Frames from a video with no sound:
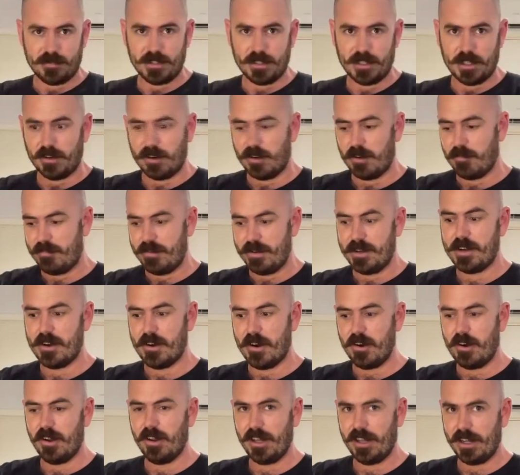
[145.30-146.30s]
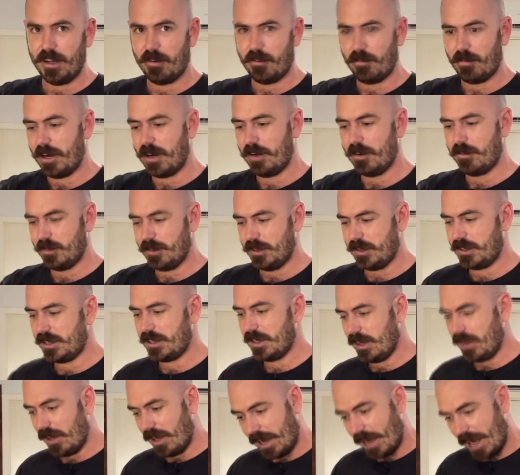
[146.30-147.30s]
this video a bit earlier when it
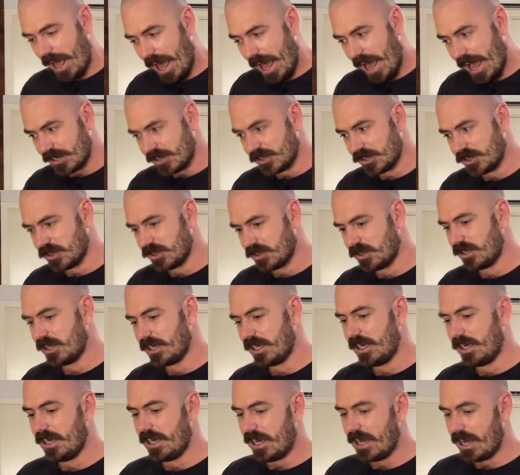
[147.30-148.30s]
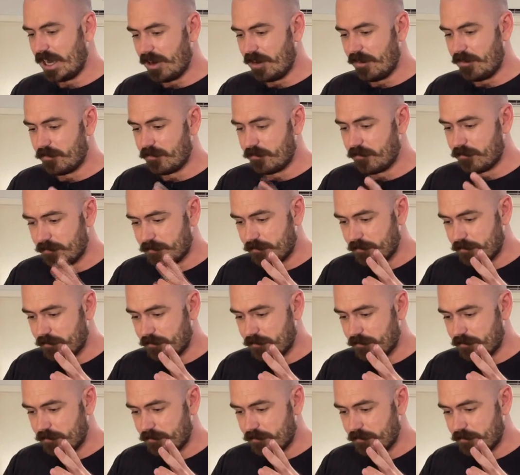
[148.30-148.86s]
was like actually in